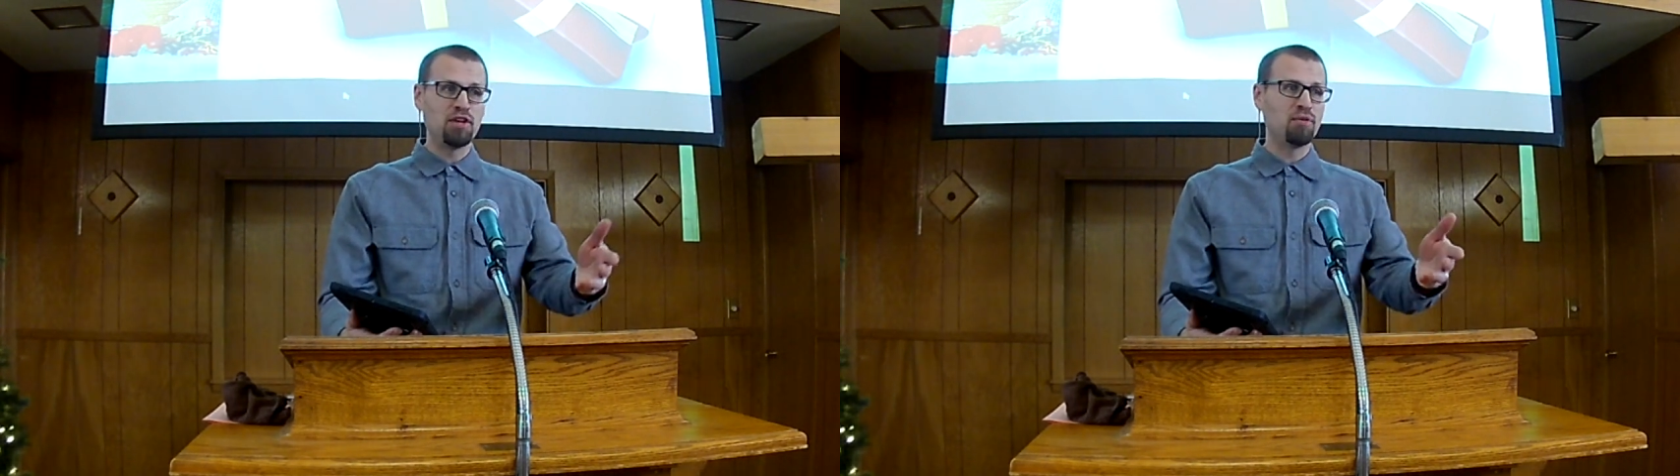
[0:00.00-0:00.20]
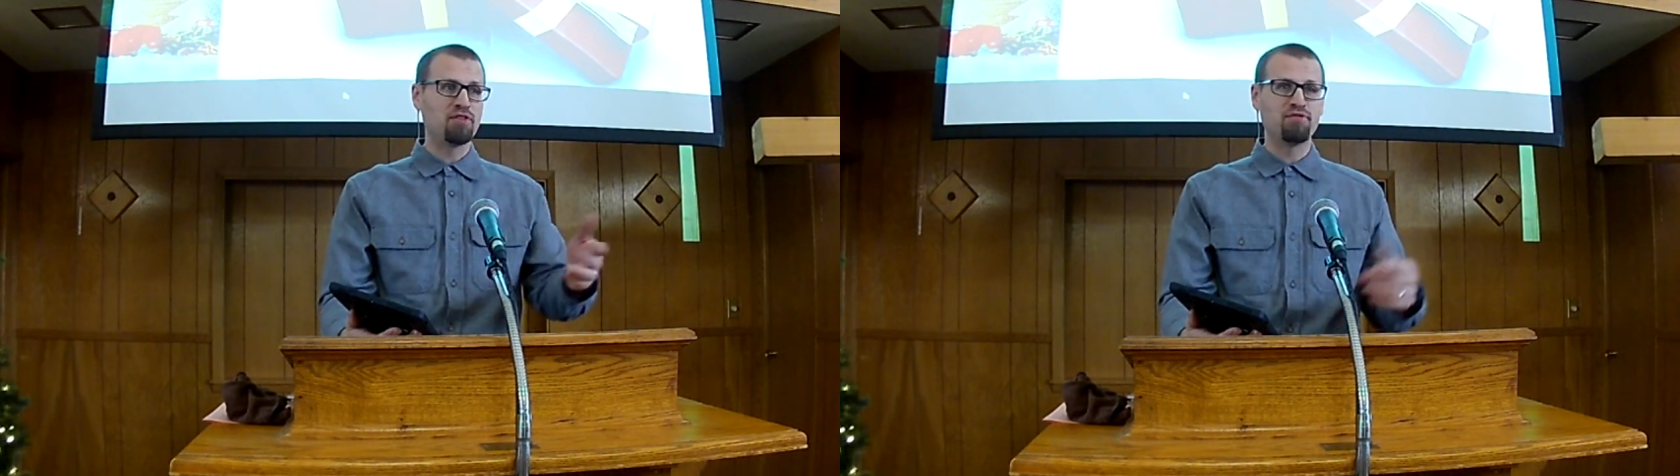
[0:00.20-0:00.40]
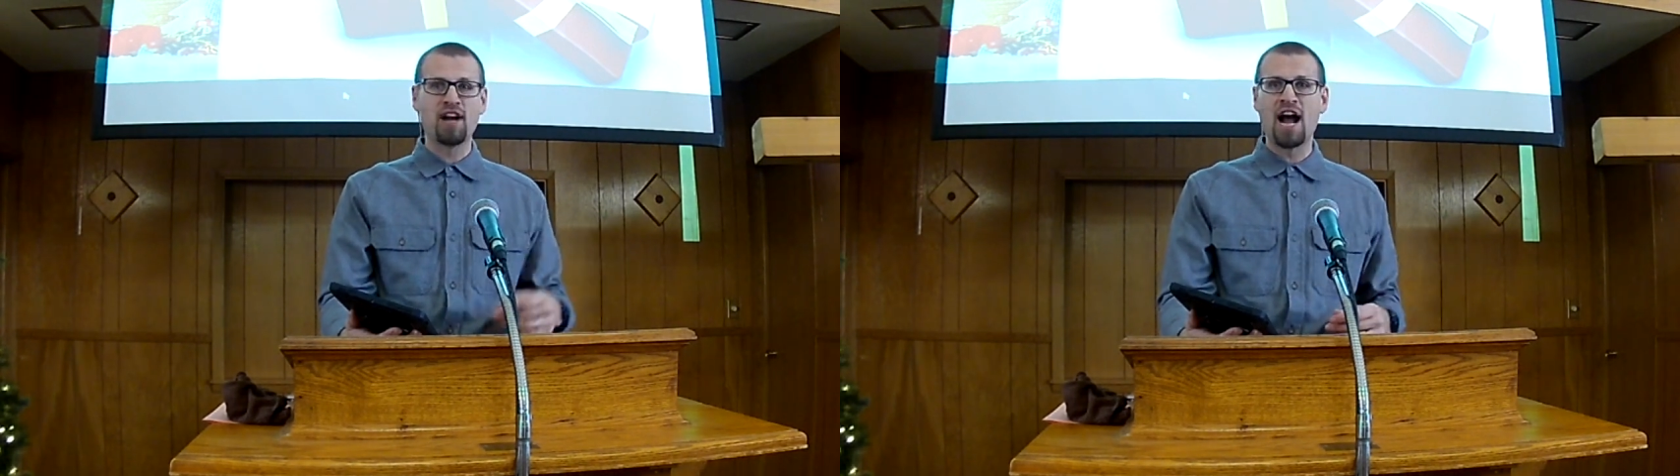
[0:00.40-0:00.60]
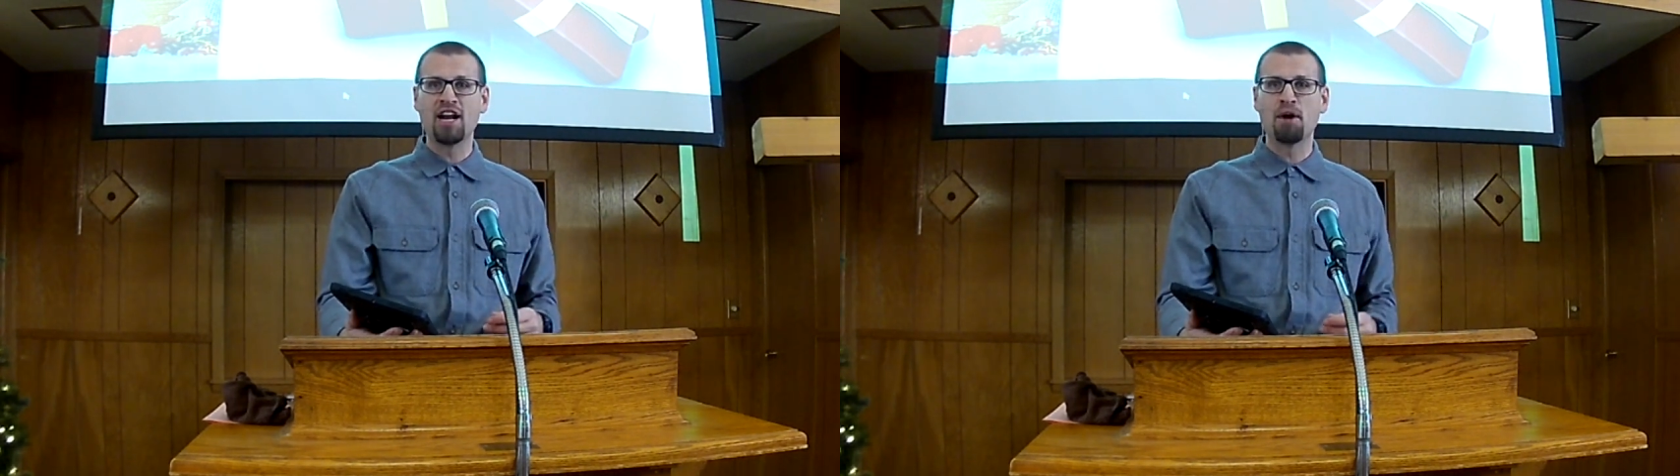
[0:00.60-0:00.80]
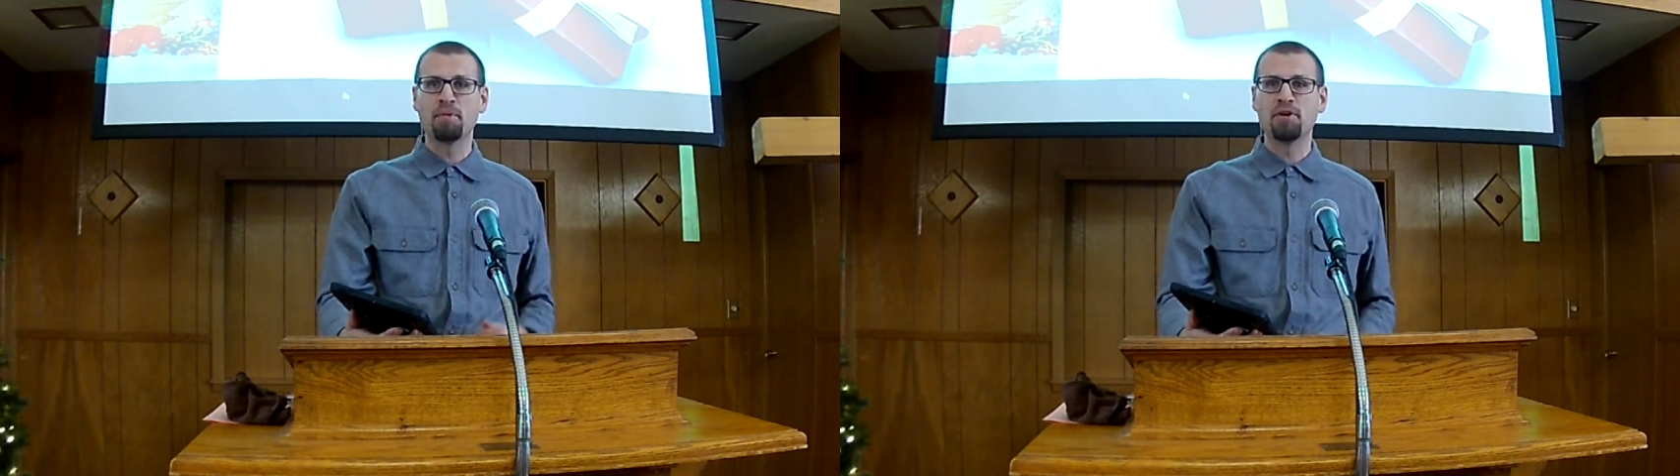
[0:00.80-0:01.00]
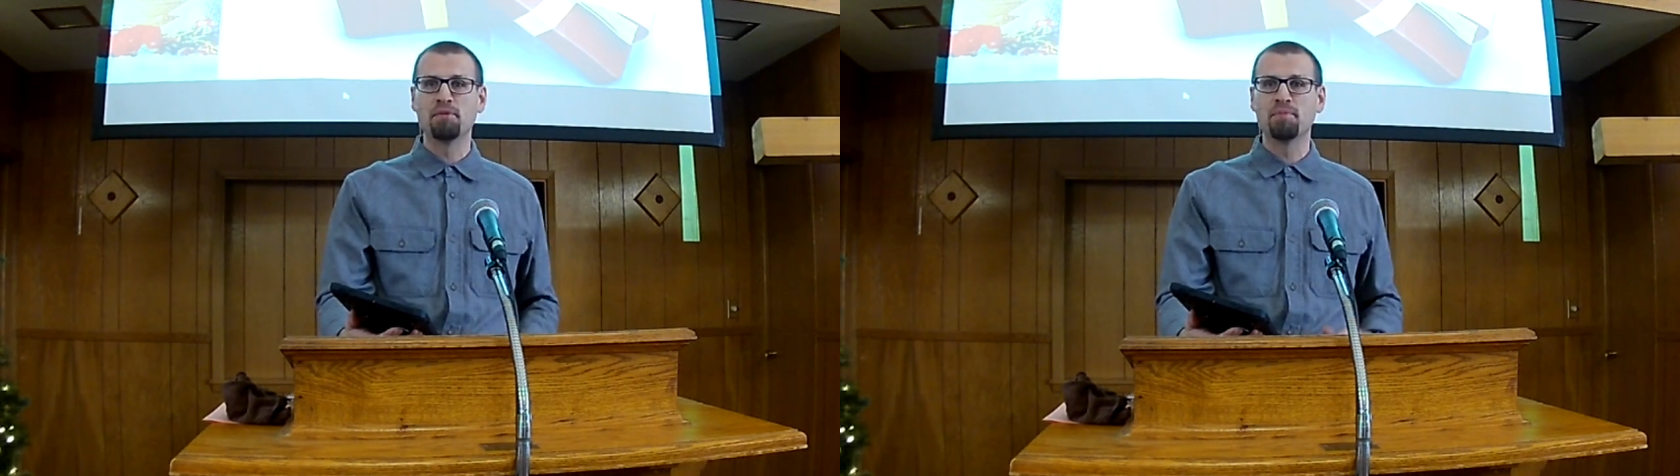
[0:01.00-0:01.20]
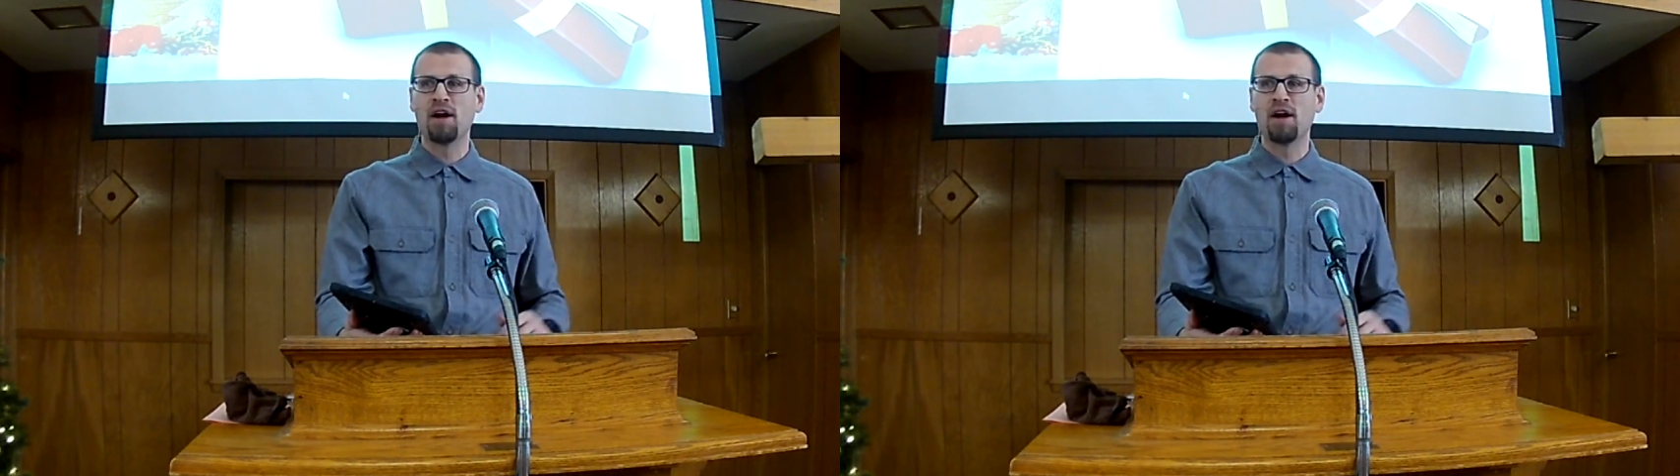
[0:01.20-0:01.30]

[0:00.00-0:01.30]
you would have gotten up here